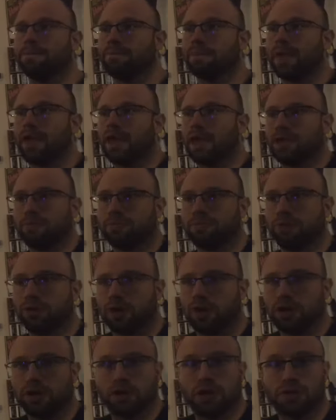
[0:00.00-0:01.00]
ape
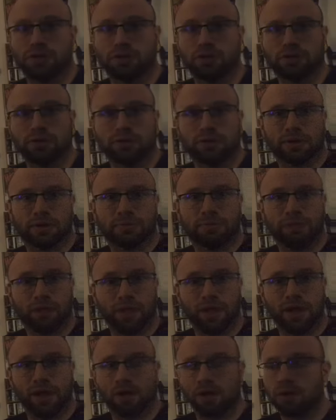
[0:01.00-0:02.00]
another
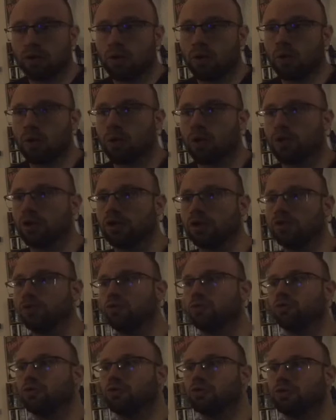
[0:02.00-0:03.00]
player, or
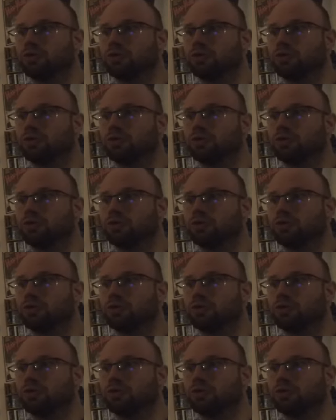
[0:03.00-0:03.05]
you